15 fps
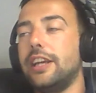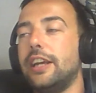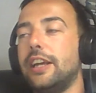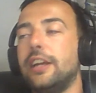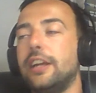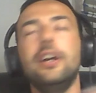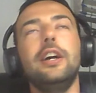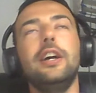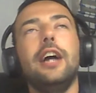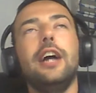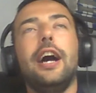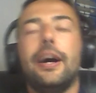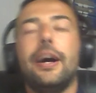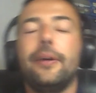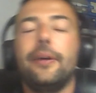see,
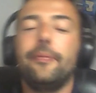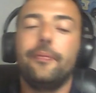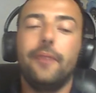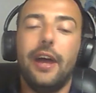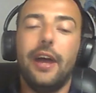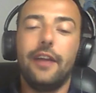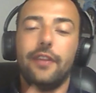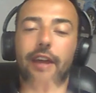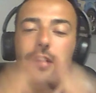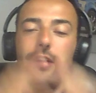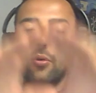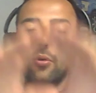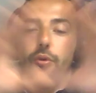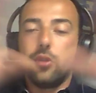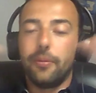and then
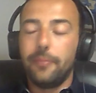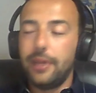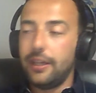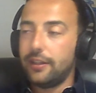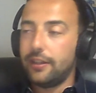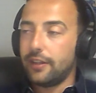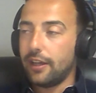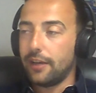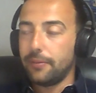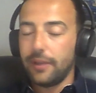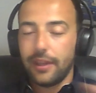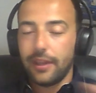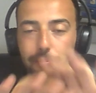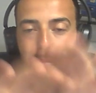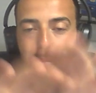all the media
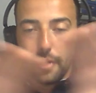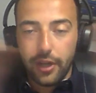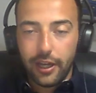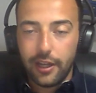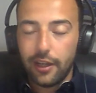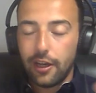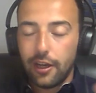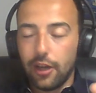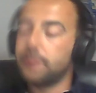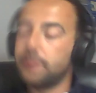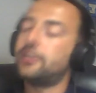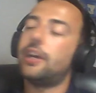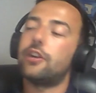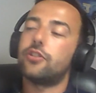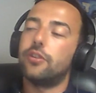we then put at a lower
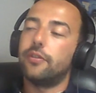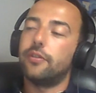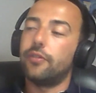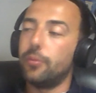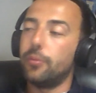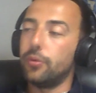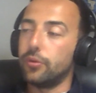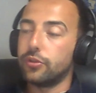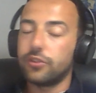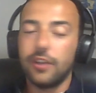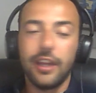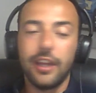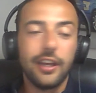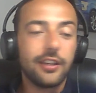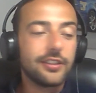section of the wall
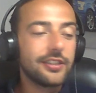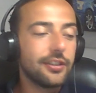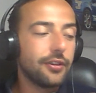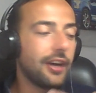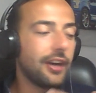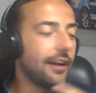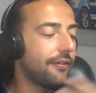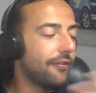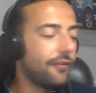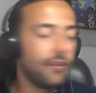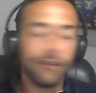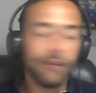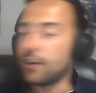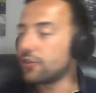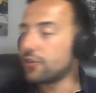so they could still have
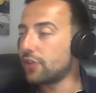the